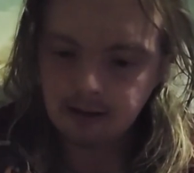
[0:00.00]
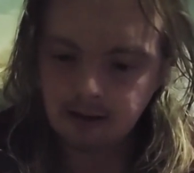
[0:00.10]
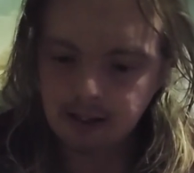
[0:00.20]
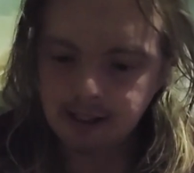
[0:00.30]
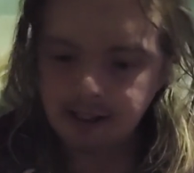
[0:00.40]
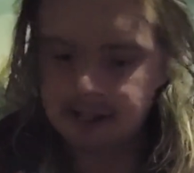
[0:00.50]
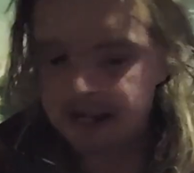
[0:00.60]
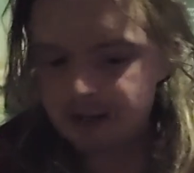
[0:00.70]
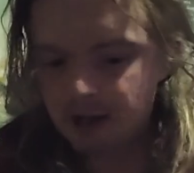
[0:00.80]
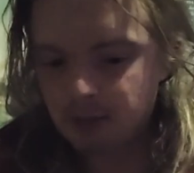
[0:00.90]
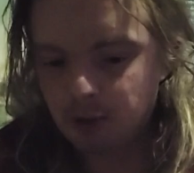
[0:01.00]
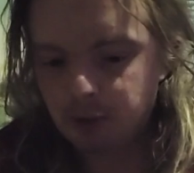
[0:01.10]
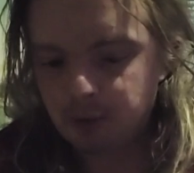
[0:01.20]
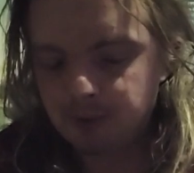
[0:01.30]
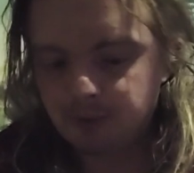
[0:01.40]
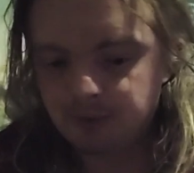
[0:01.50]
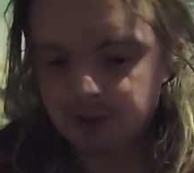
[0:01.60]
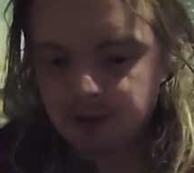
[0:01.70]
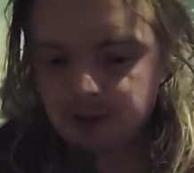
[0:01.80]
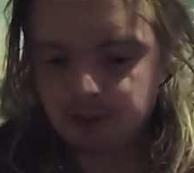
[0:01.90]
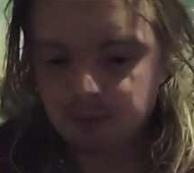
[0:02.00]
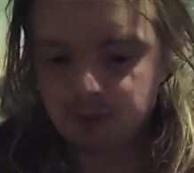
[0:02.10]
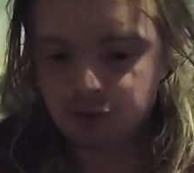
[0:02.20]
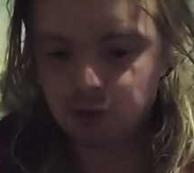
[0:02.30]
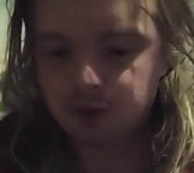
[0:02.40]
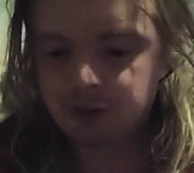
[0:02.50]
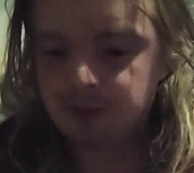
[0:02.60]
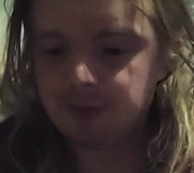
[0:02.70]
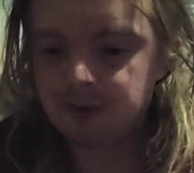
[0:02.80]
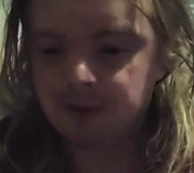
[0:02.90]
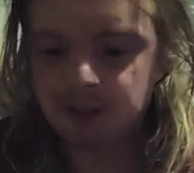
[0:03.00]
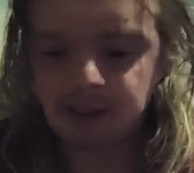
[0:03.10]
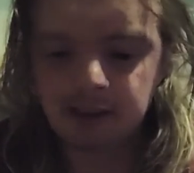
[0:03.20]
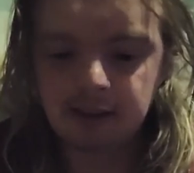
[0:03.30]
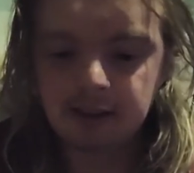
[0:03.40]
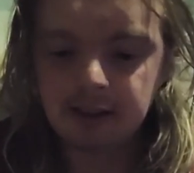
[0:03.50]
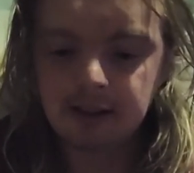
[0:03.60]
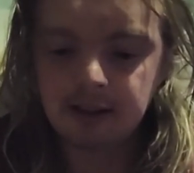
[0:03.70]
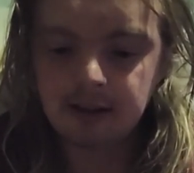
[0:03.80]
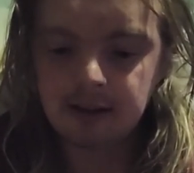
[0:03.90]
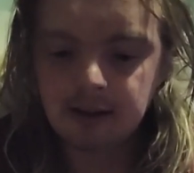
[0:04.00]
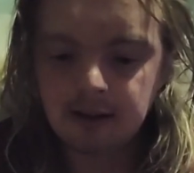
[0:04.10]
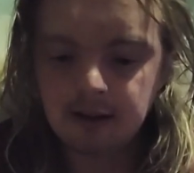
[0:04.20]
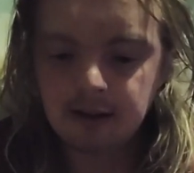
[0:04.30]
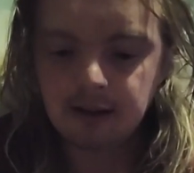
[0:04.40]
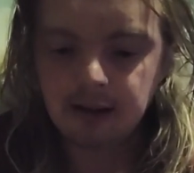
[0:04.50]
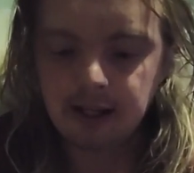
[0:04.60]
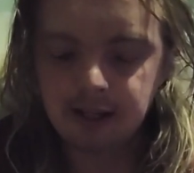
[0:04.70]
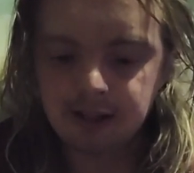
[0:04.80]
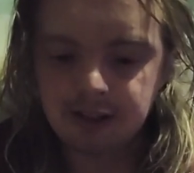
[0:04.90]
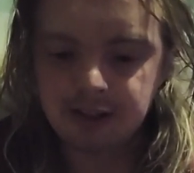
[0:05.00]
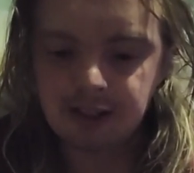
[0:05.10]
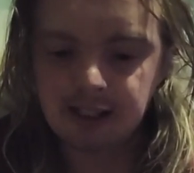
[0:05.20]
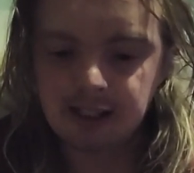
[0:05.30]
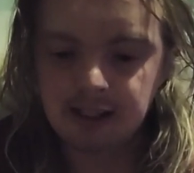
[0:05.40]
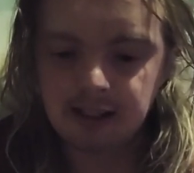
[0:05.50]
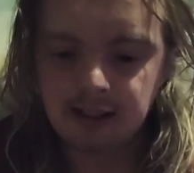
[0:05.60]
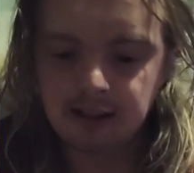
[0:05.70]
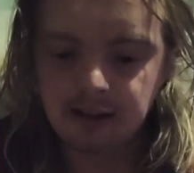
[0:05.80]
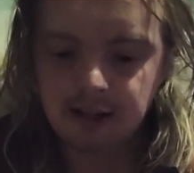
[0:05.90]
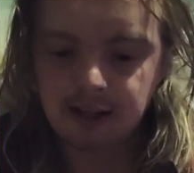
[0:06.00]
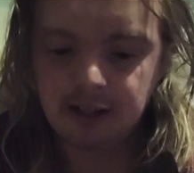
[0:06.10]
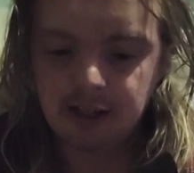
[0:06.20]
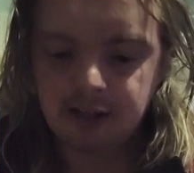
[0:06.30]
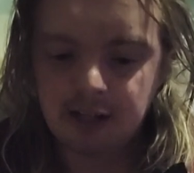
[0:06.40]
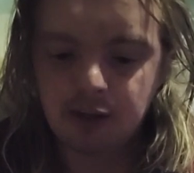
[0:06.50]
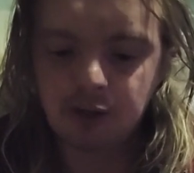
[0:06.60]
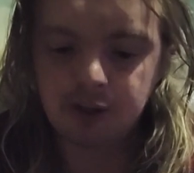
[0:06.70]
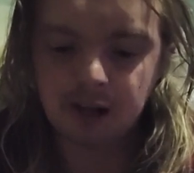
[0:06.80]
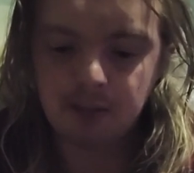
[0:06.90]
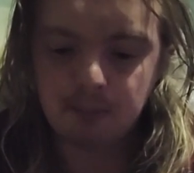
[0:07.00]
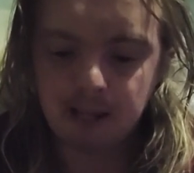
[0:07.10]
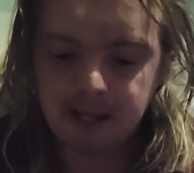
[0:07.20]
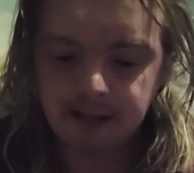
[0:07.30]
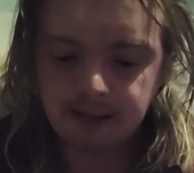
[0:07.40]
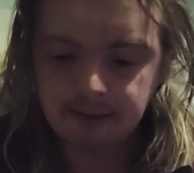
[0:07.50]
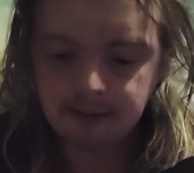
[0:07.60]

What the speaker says: Like, I didn't have no problems with the joints with this one. It's just they could have done better